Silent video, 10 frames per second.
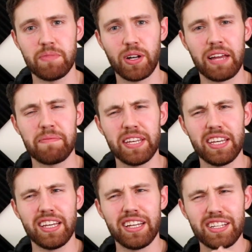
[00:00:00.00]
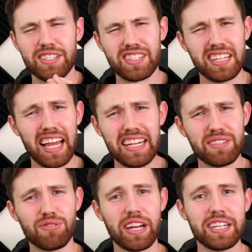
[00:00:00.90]
Okay, slightly
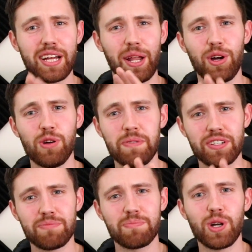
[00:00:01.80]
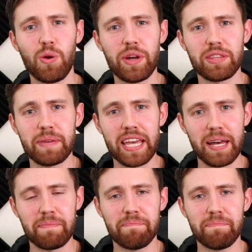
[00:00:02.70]
strange, I know, but just go with me here.